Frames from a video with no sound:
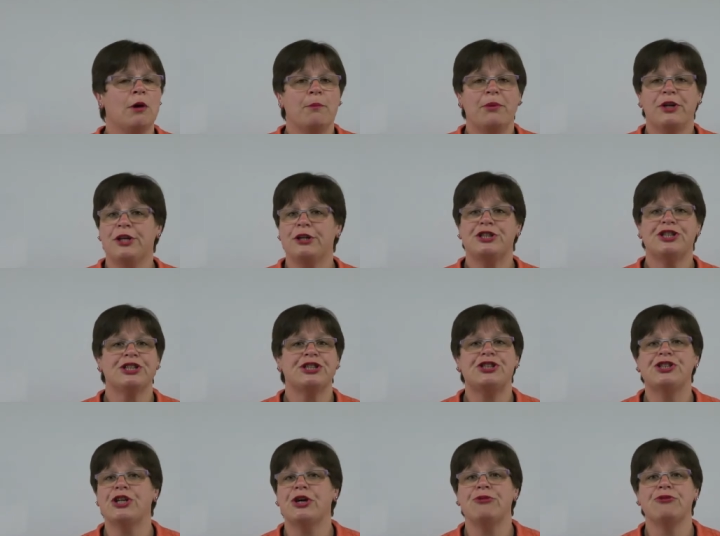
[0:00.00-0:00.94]
but you
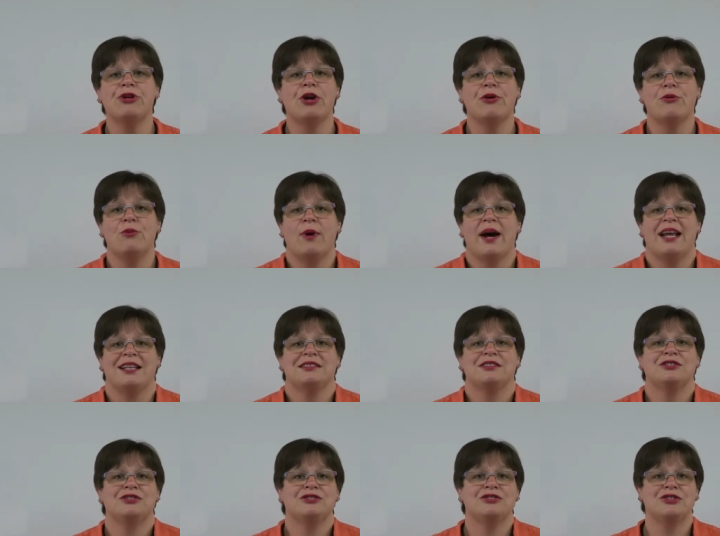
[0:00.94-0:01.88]
just don't know where to
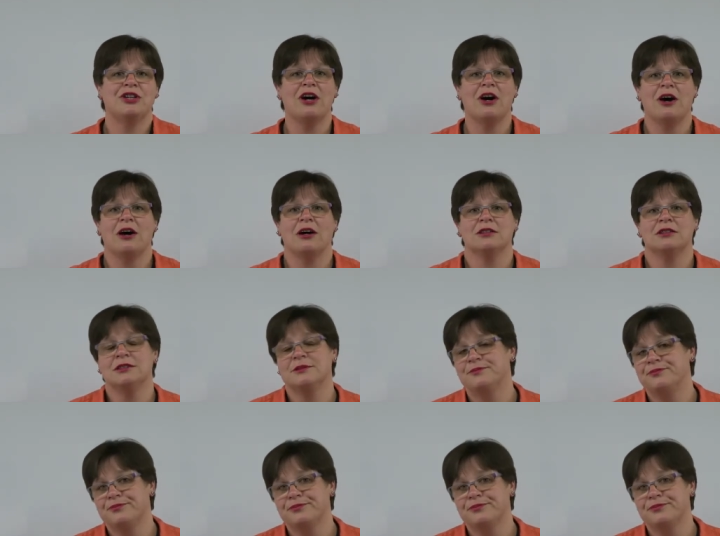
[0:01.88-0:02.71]
start.